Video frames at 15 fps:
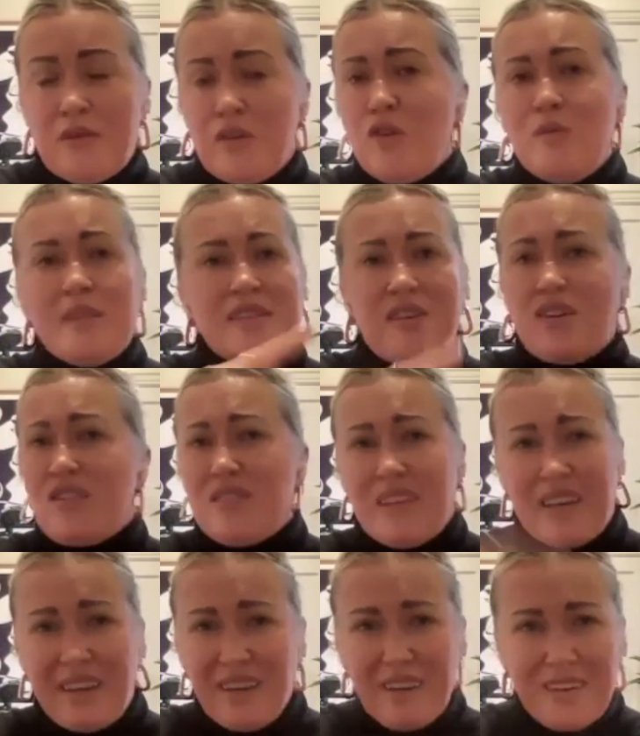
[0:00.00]
humans aren't
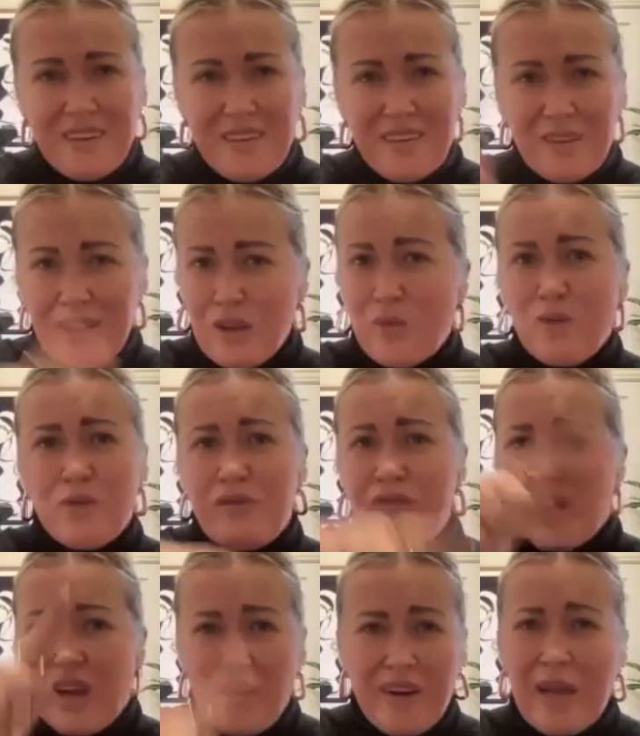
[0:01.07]
linear. Like we're
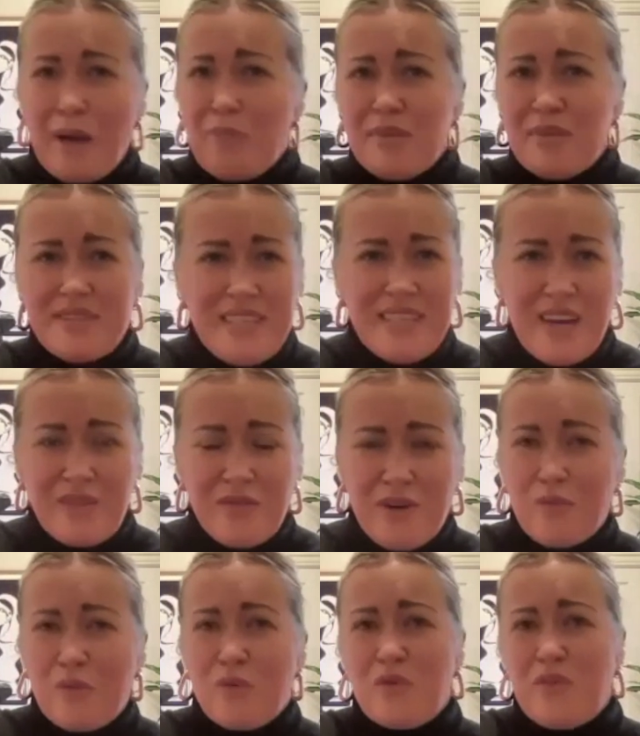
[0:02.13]
very up and down,
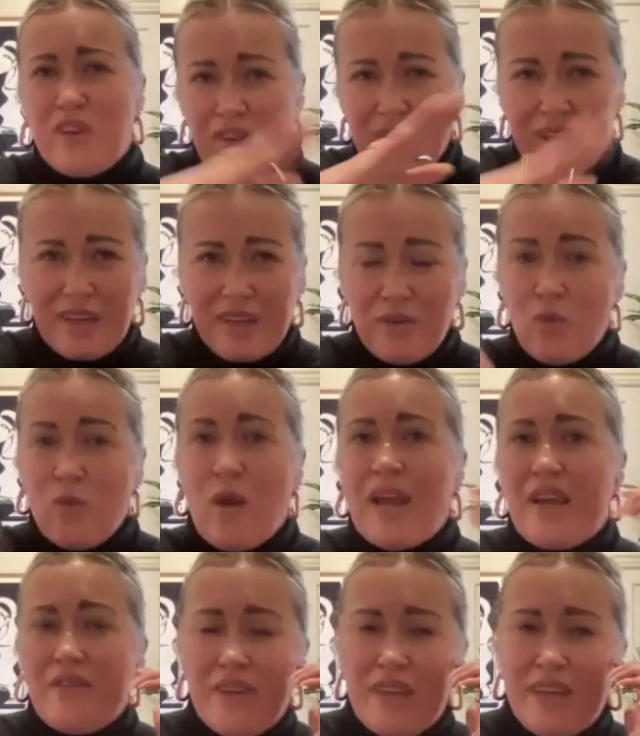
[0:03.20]
right? We're very
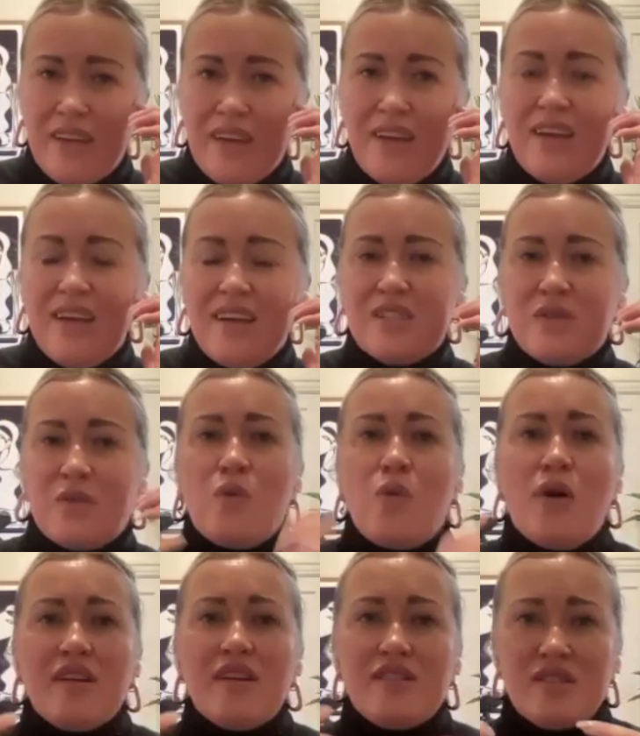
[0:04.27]
wavy. So we
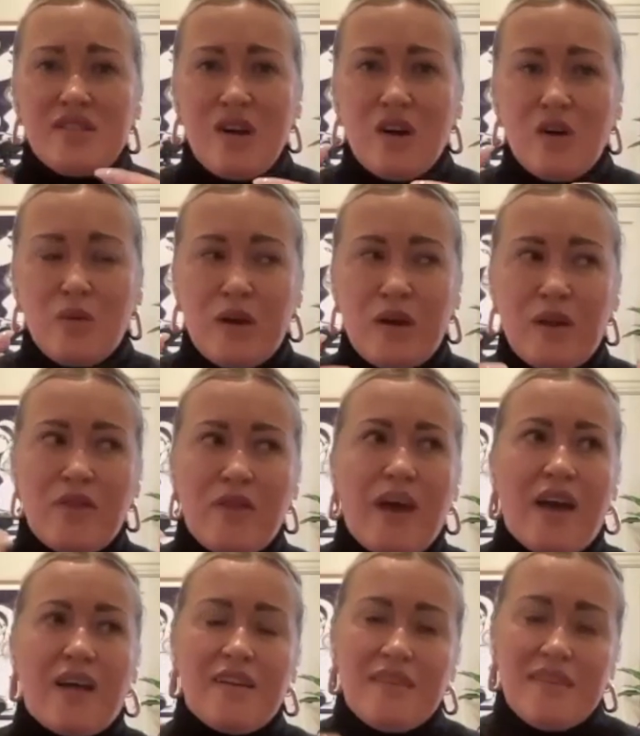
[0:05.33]
want to start with
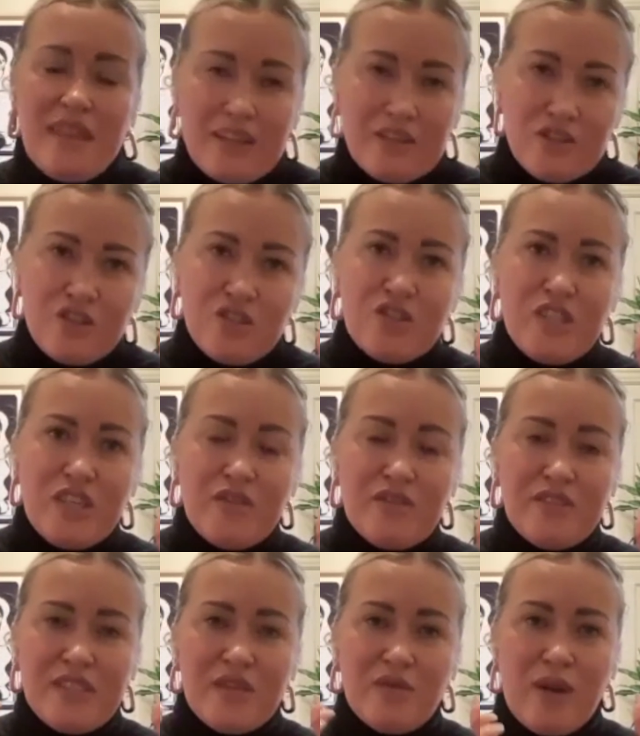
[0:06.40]
that
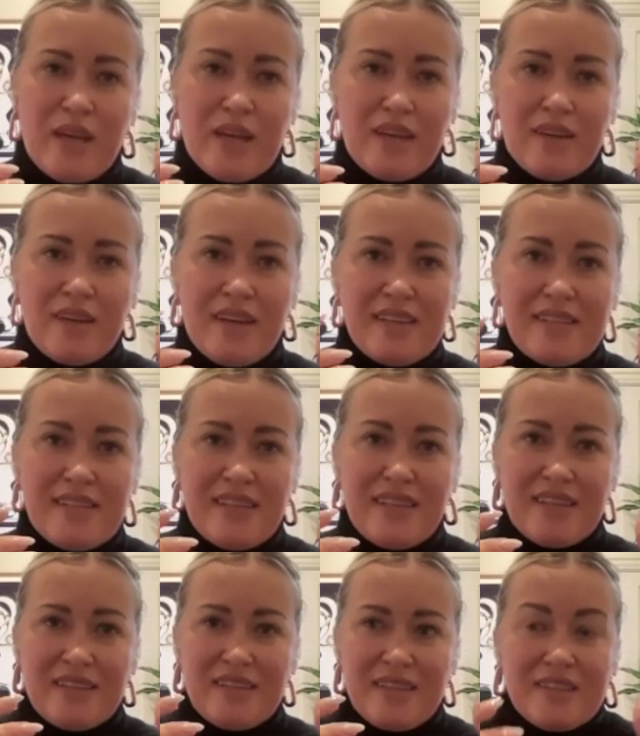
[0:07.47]
shift in
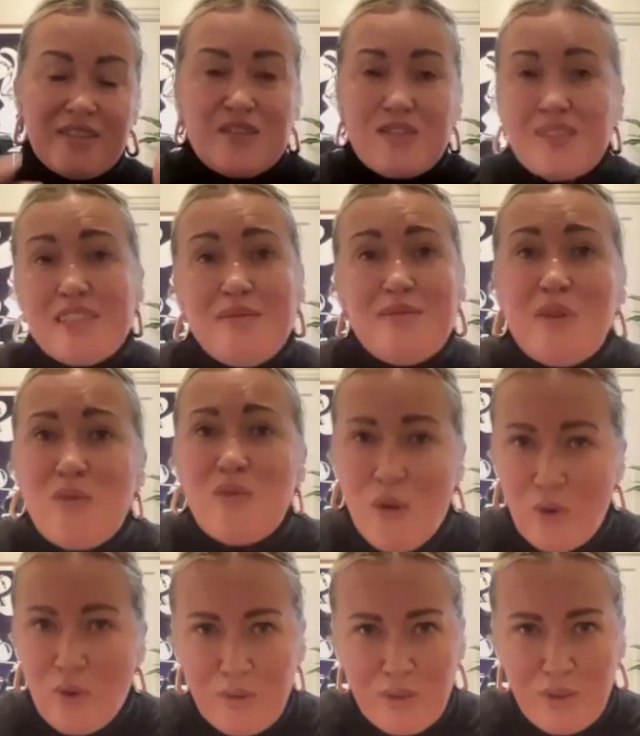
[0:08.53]
recognizing that there's not something
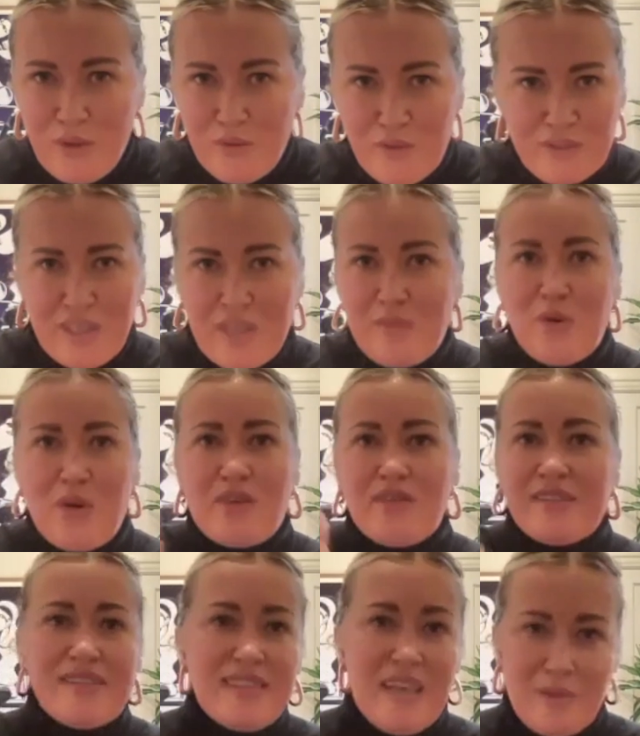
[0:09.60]
wrong with you every time you have
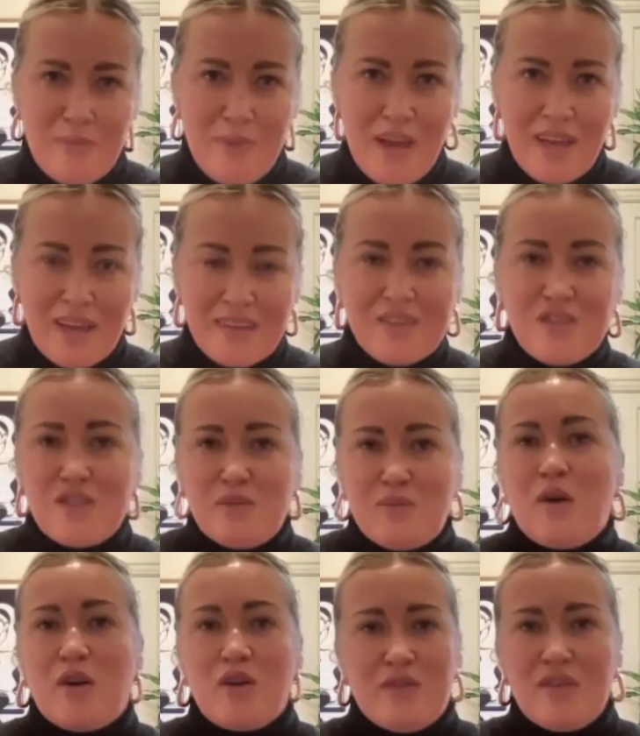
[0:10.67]
a setback. It's just
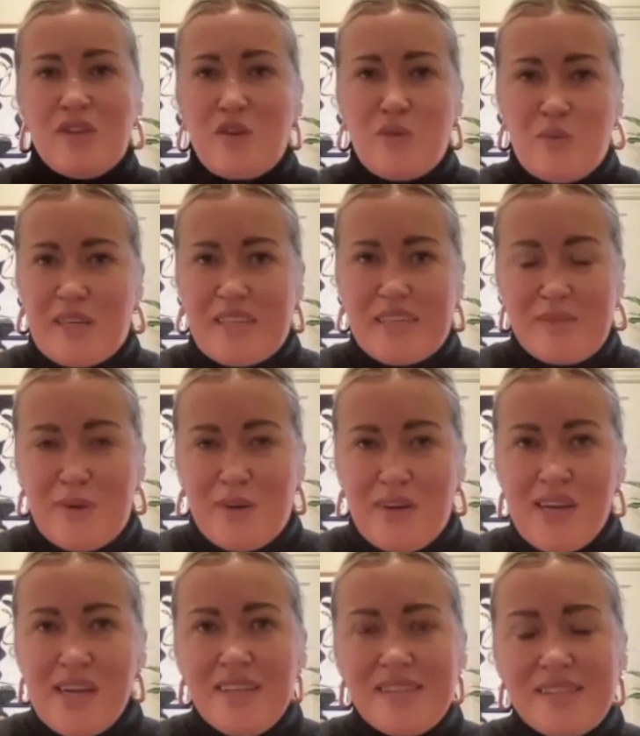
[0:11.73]
part of the human
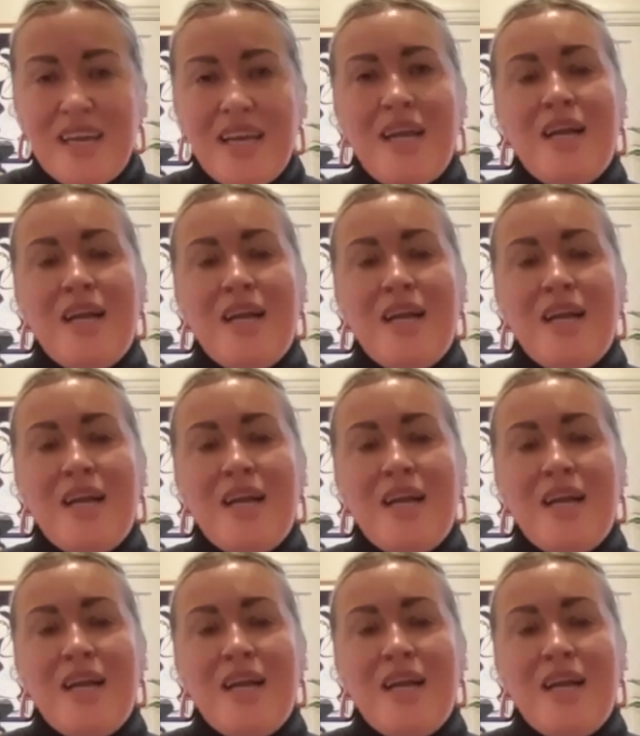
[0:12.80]
experience.